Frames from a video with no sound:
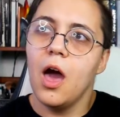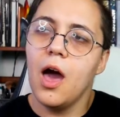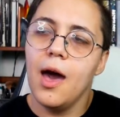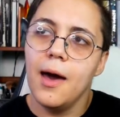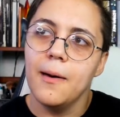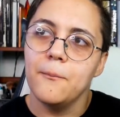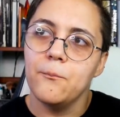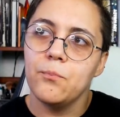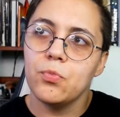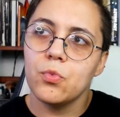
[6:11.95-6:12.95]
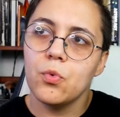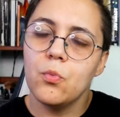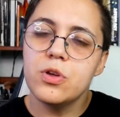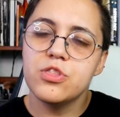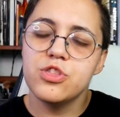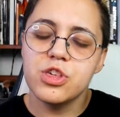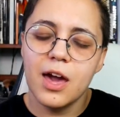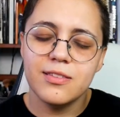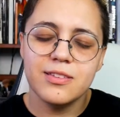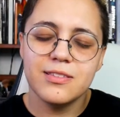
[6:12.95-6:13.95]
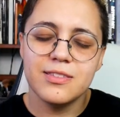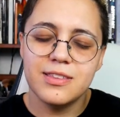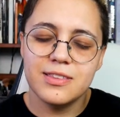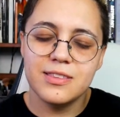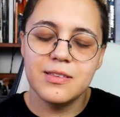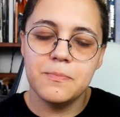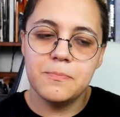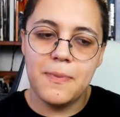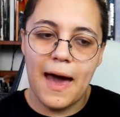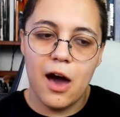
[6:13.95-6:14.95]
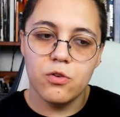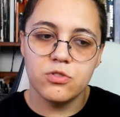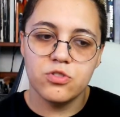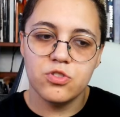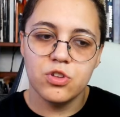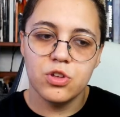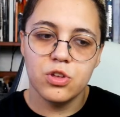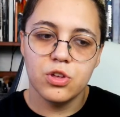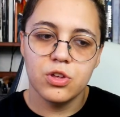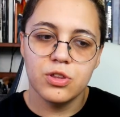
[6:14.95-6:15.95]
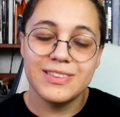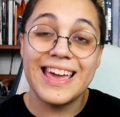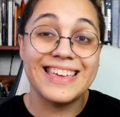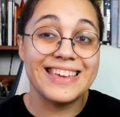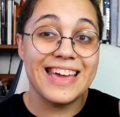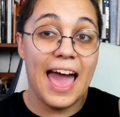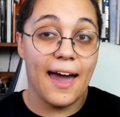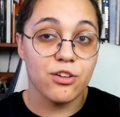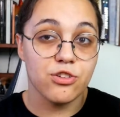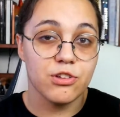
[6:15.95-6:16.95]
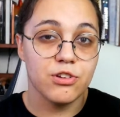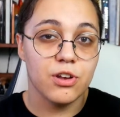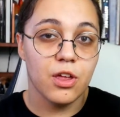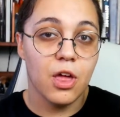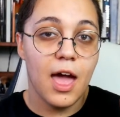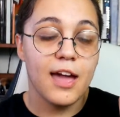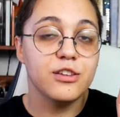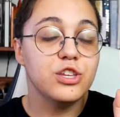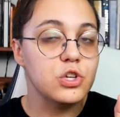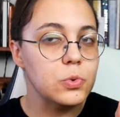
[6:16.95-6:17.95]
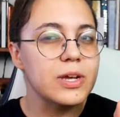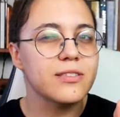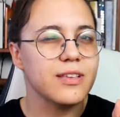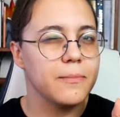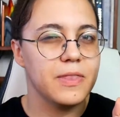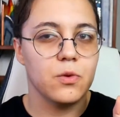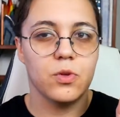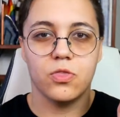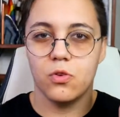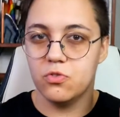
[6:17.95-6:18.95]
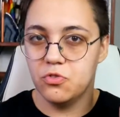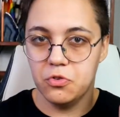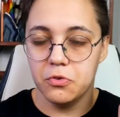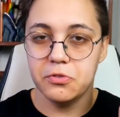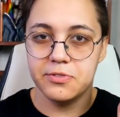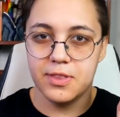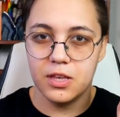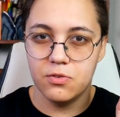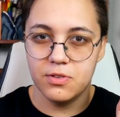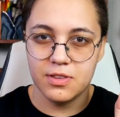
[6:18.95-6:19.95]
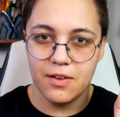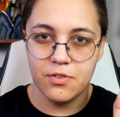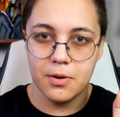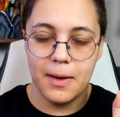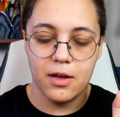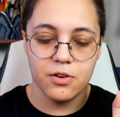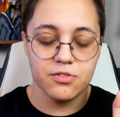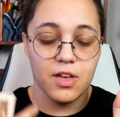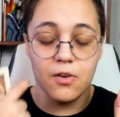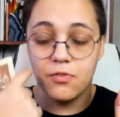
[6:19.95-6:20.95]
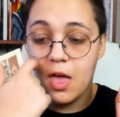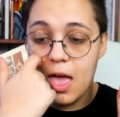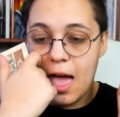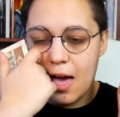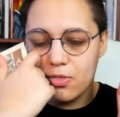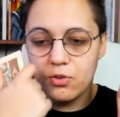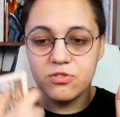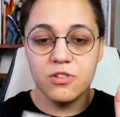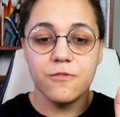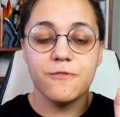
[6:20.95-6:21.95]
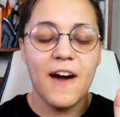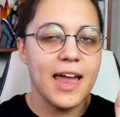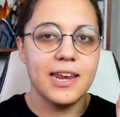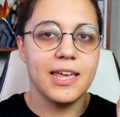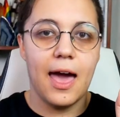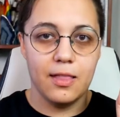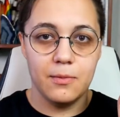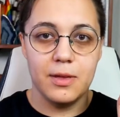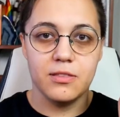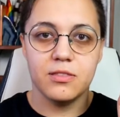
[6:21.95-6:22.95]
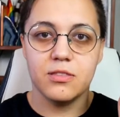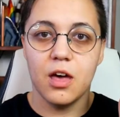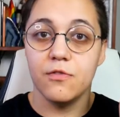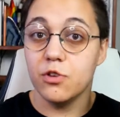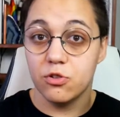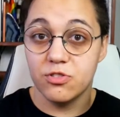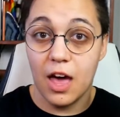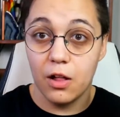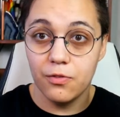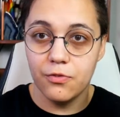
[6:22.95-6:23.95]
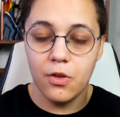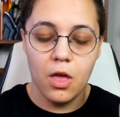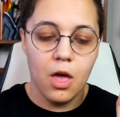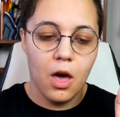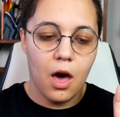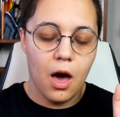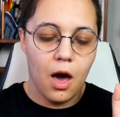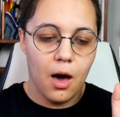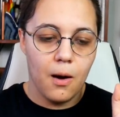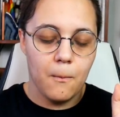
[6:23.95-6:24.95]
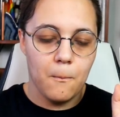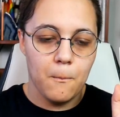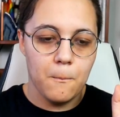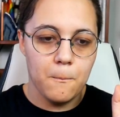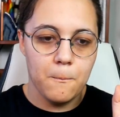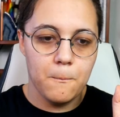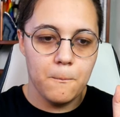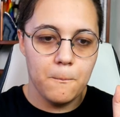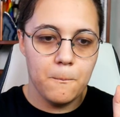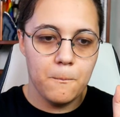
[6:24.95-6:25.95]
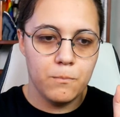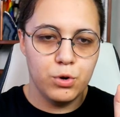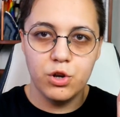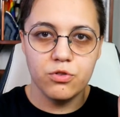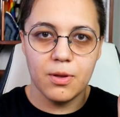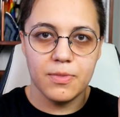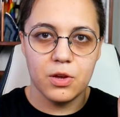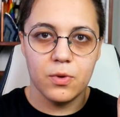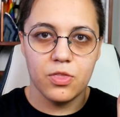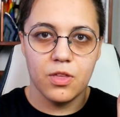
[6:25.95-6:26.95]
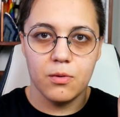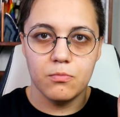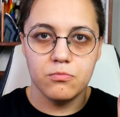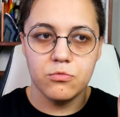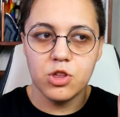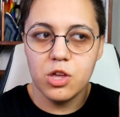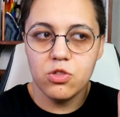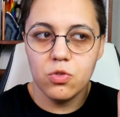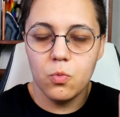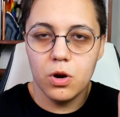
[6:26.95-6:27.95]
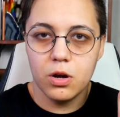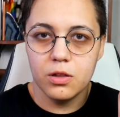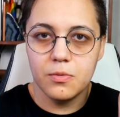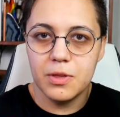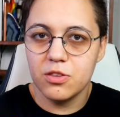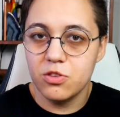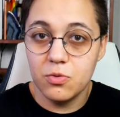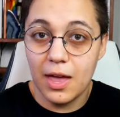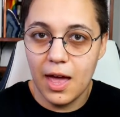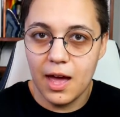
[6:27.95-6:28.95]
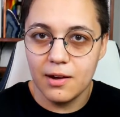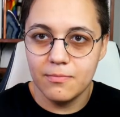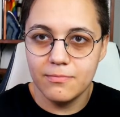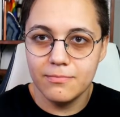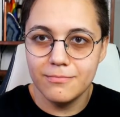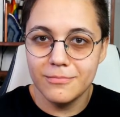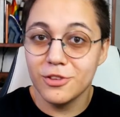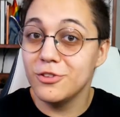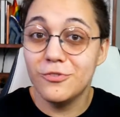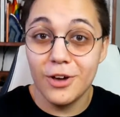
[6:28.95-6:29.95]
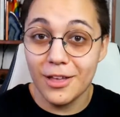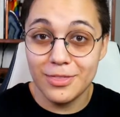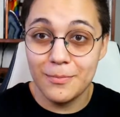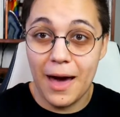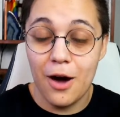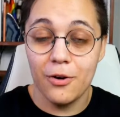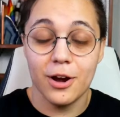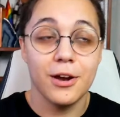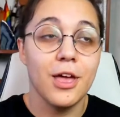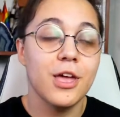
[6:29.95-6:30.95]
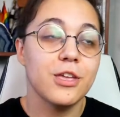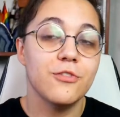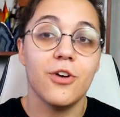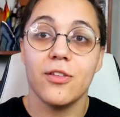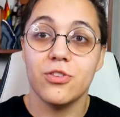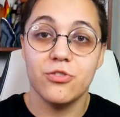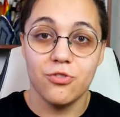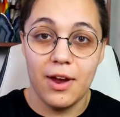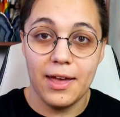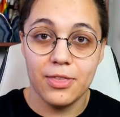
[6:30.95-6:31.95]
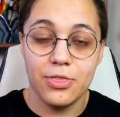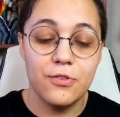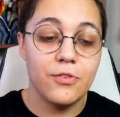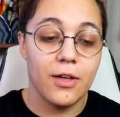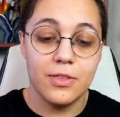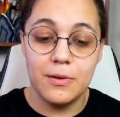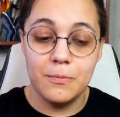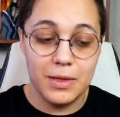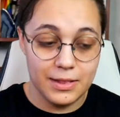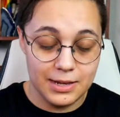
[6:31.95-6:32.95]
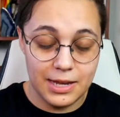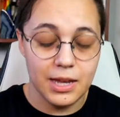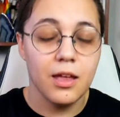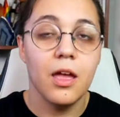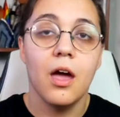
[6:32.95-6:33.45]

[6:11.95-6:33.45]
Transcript: Um, with justice, this is about taking action and doing something with those truths that you discover about yourself and those defining elements of yourself. Um, do something with them. Change the world because you can. Because you've got the power, you've got the strength, you've got the ability.